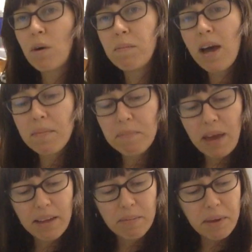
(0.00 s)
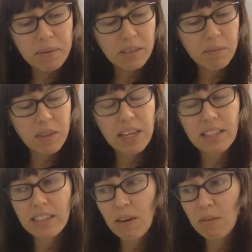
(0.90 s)
warm up and maybe some of the
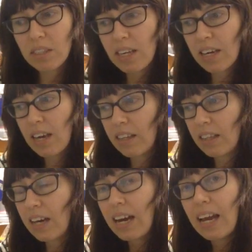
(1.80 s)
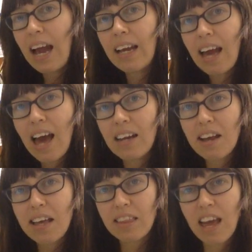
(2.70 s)
things that I was thinking that I
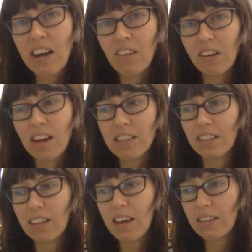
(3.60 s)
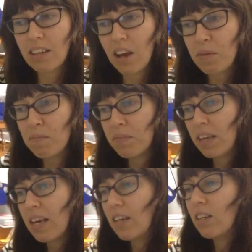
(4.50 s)
added at the end of the lesson last time.
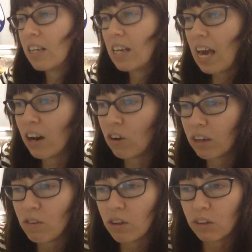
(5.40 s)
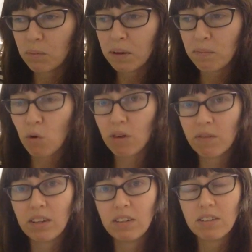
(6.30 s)
And I'll give you a little bit more of
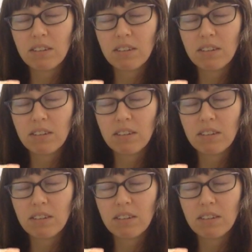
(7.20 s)
a